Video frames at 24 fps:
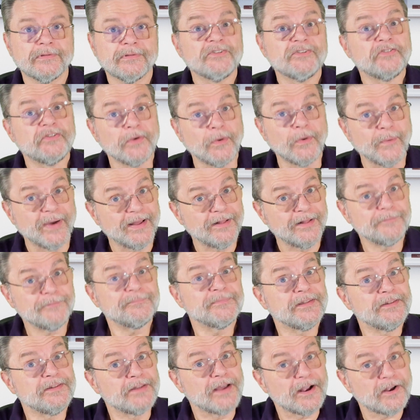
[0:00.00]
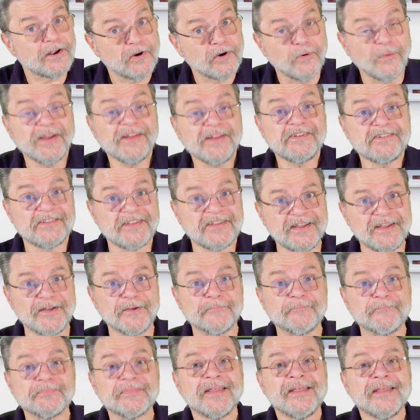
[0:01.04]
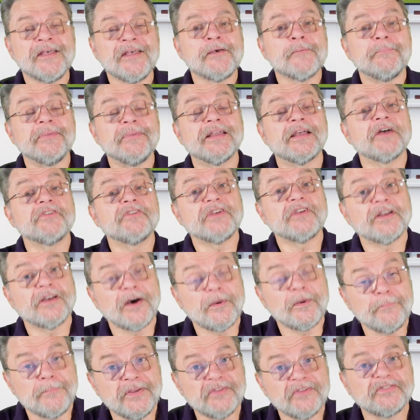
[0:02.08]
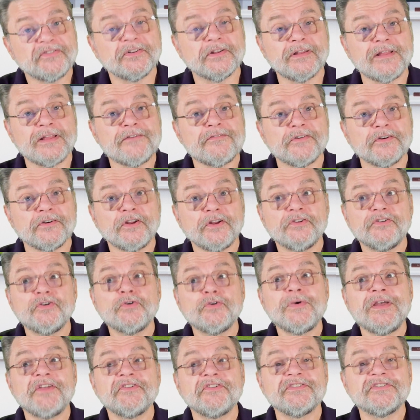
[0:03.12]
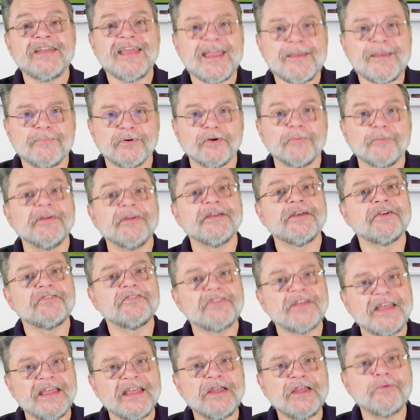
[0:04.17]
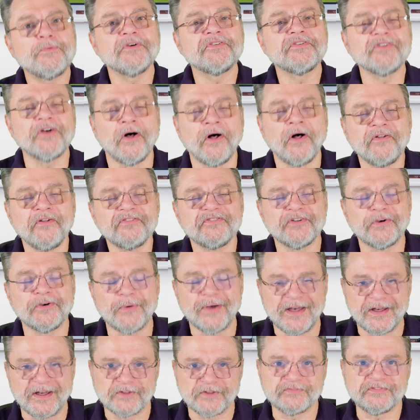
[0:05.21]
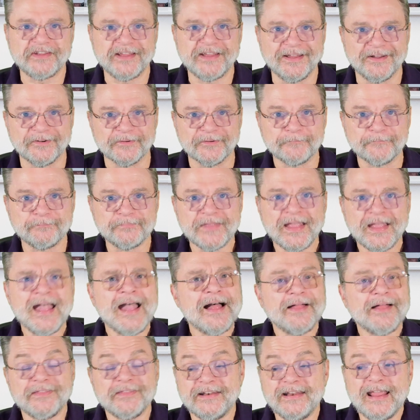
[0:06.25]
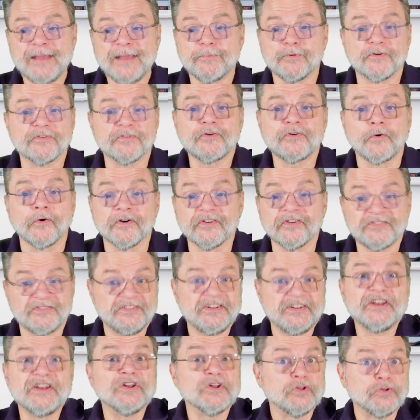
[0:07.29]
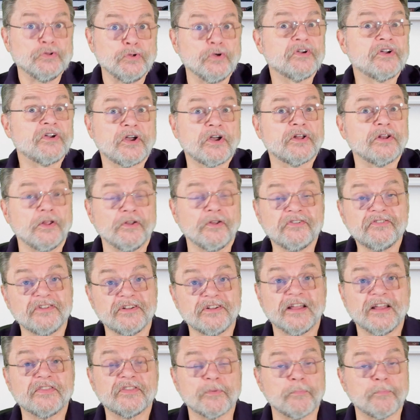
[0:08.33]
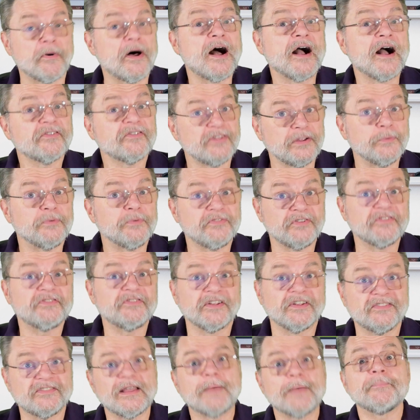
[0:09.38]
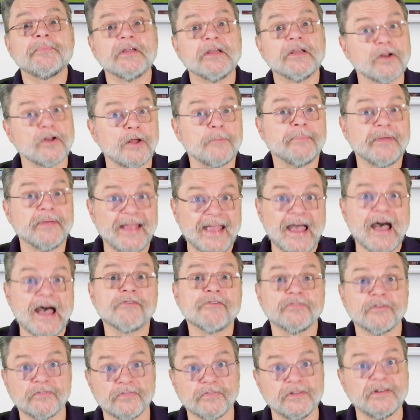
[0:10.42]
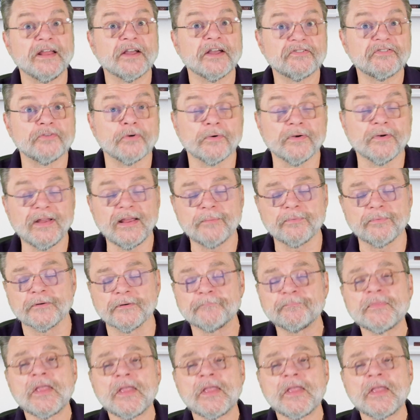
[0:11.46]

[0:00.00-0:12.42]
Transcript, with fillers: To, well, not quite to him, because it got misdelivered to his neighbor because he was also out of town. The neighbor, of course, didn't look closely at the box. He was just accepting it on behalf of the next door neighbor.